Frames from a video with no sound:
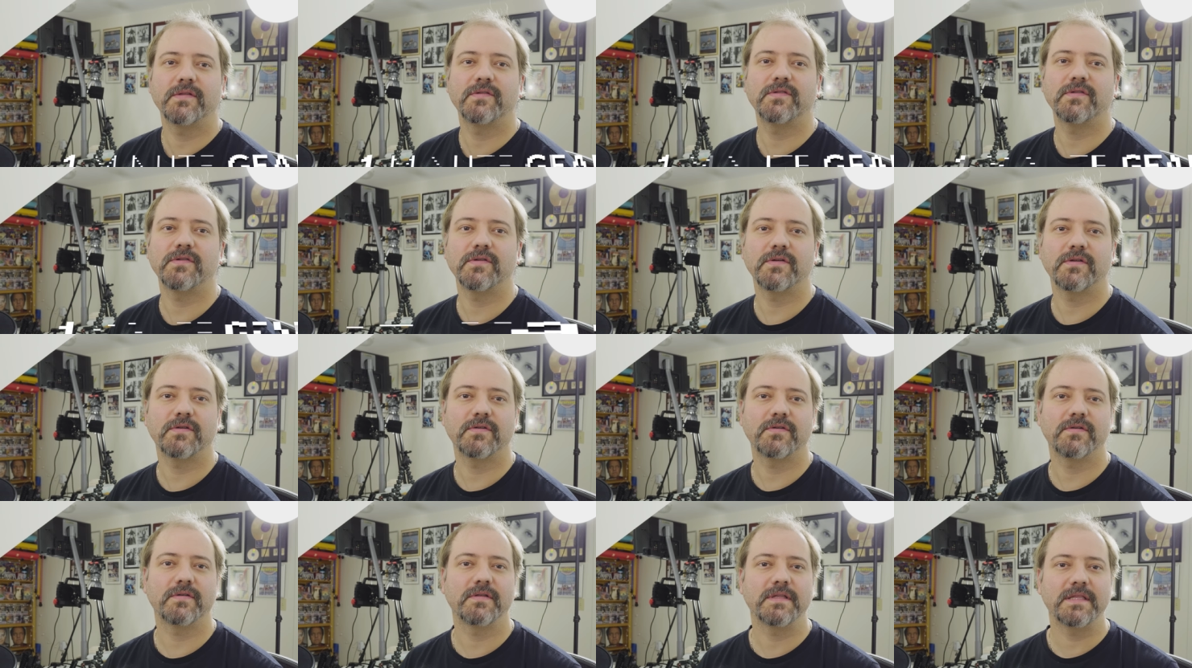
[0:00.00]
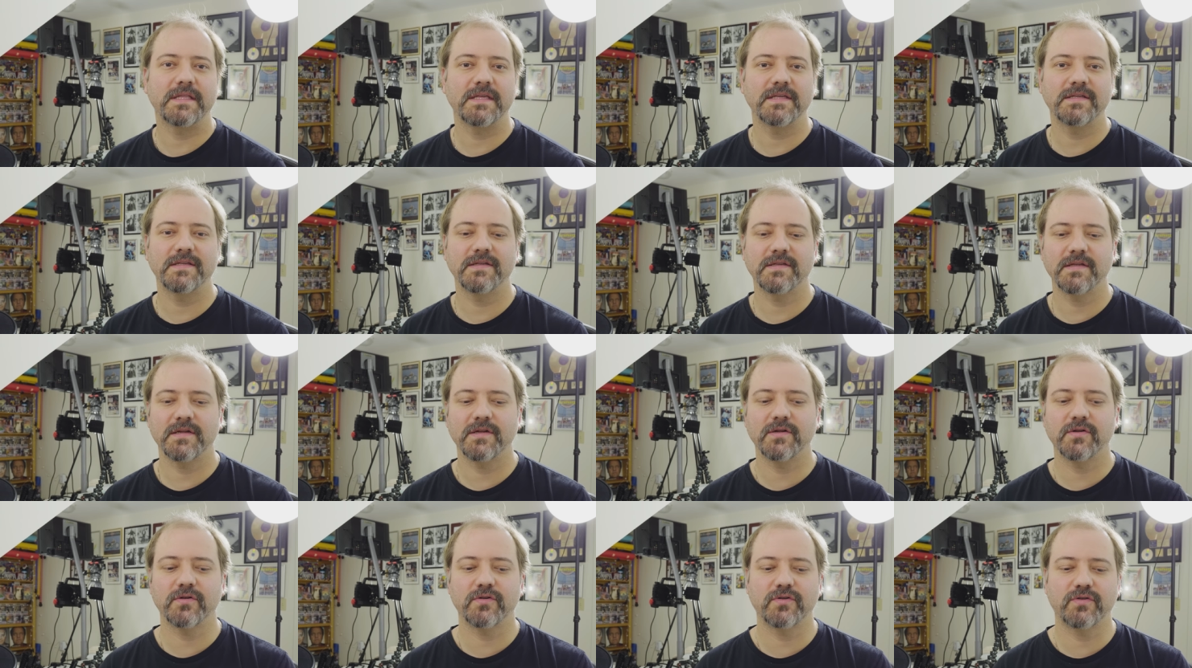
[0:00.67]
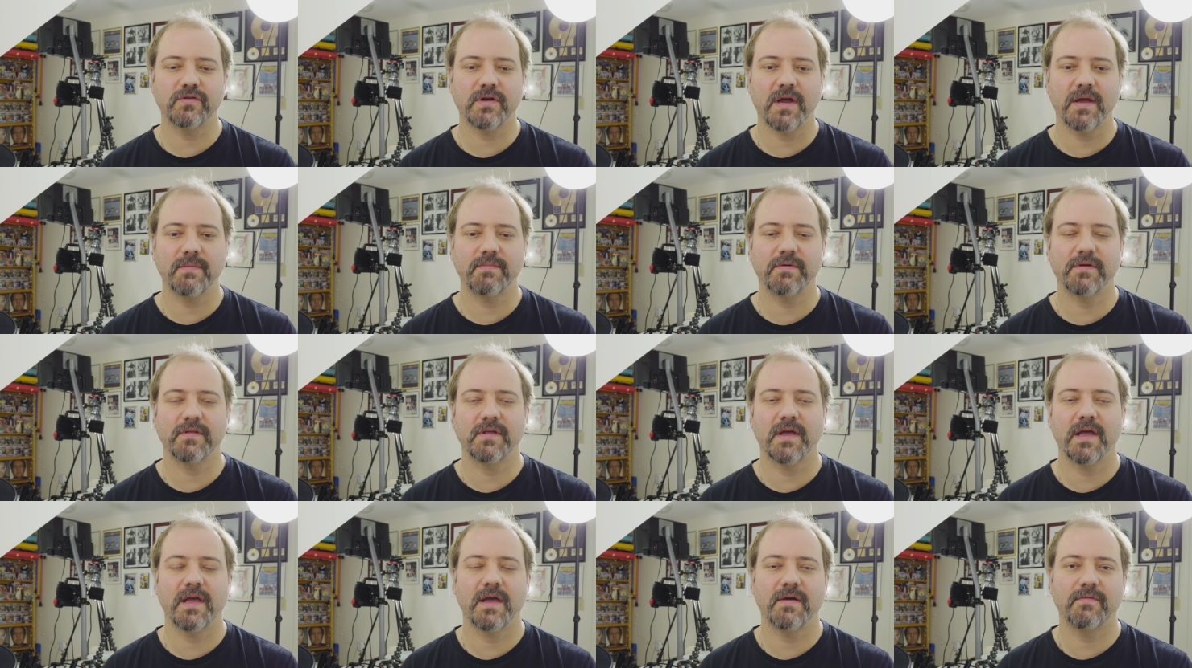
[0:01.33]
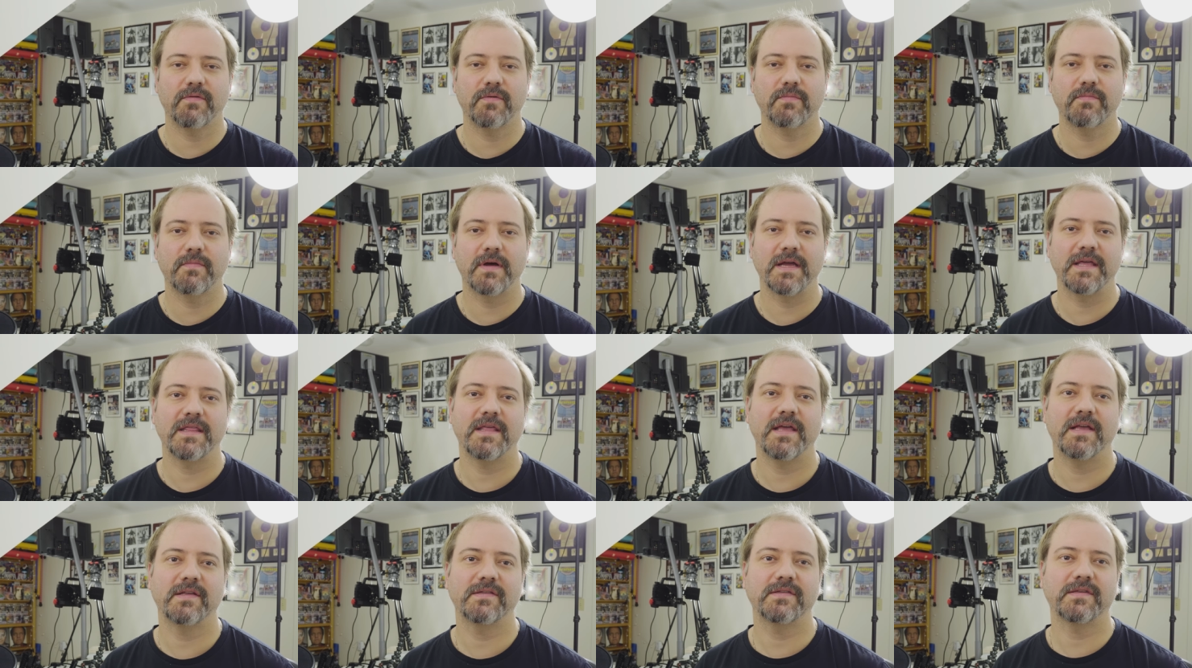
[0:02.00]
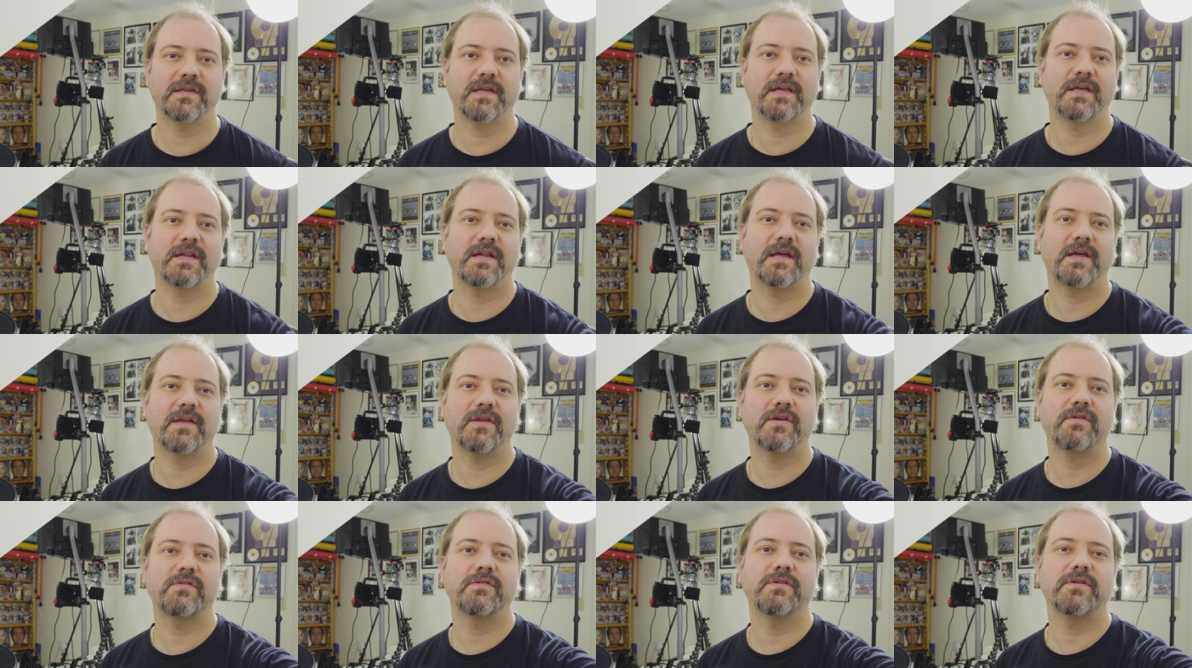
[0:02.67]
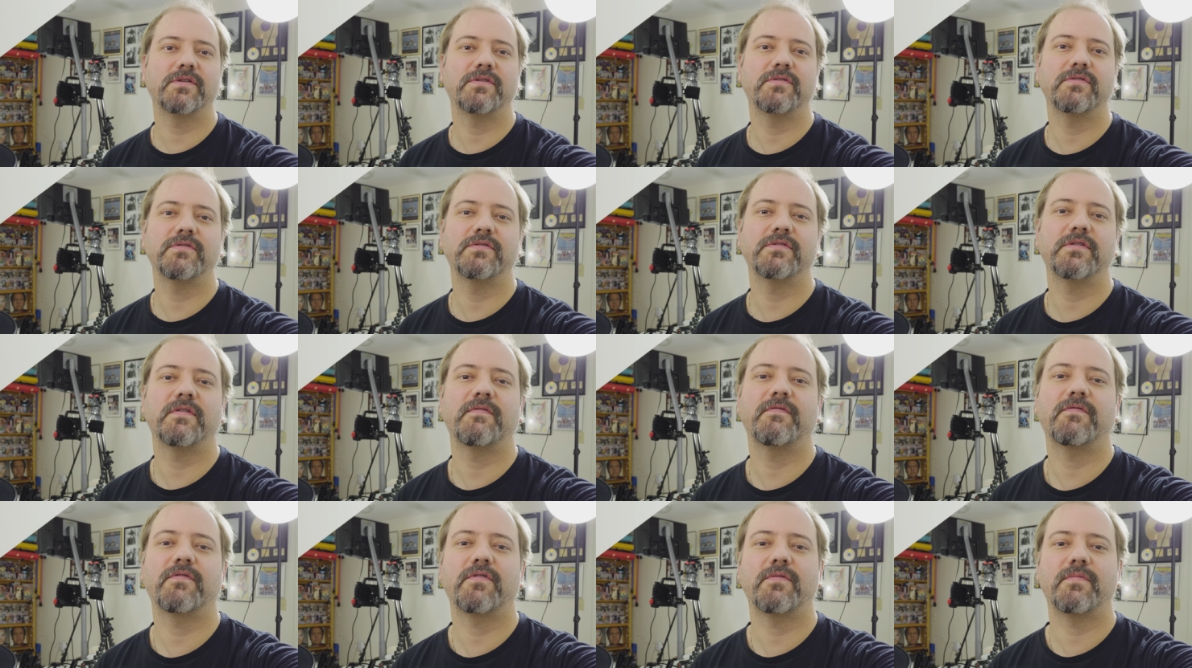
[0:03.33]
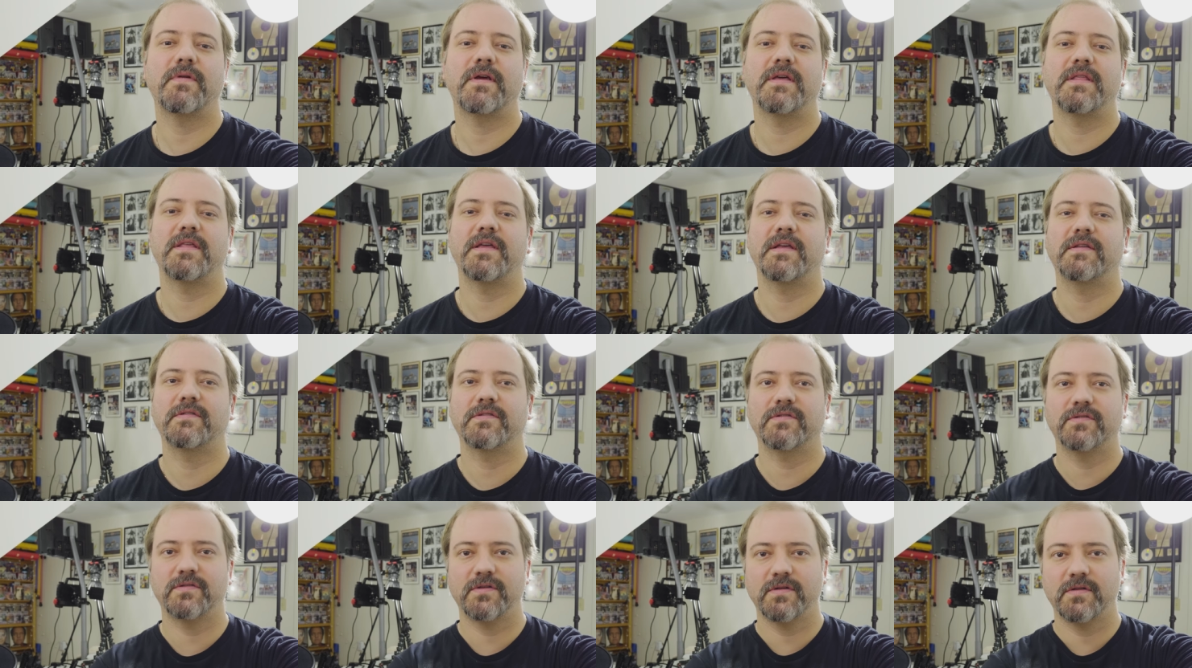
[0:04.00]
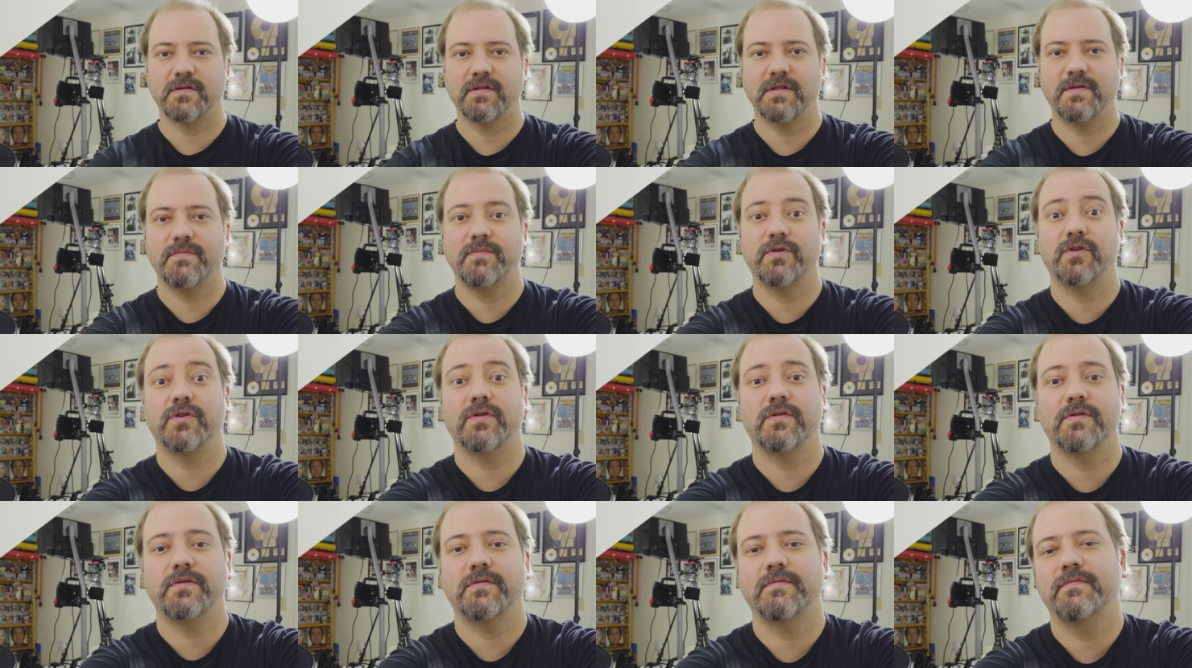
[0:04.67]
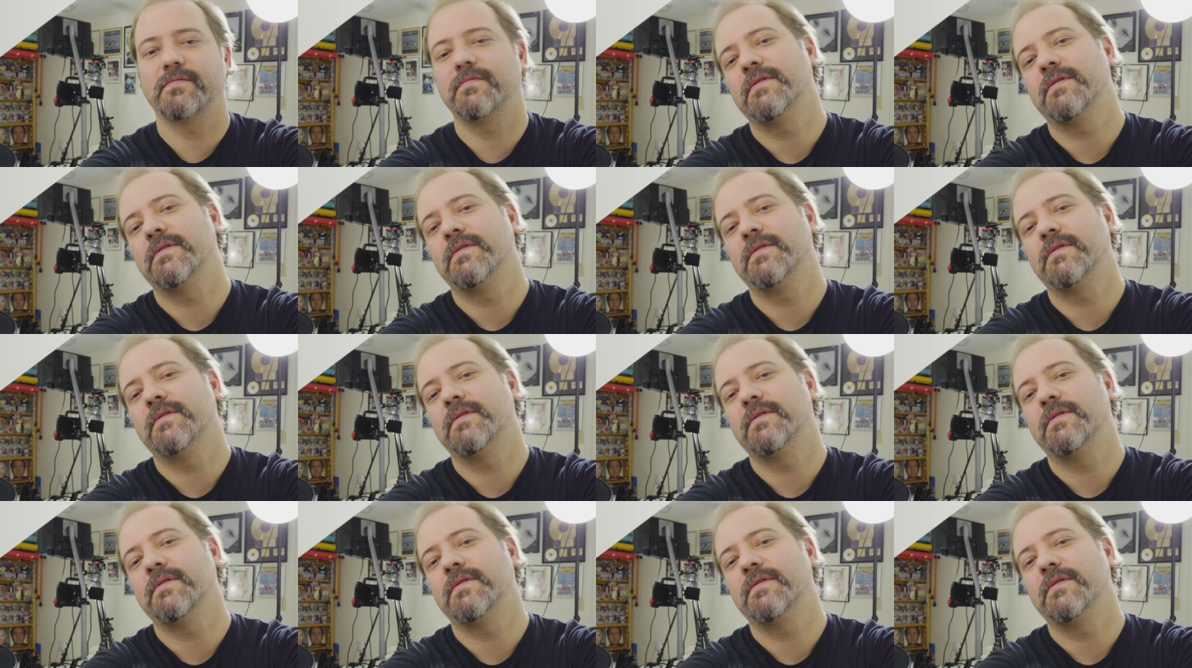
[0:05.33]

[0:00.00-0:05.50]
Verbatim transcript: So this is a little tripod I have on my desk, and I only use it for my desk, so let me show you.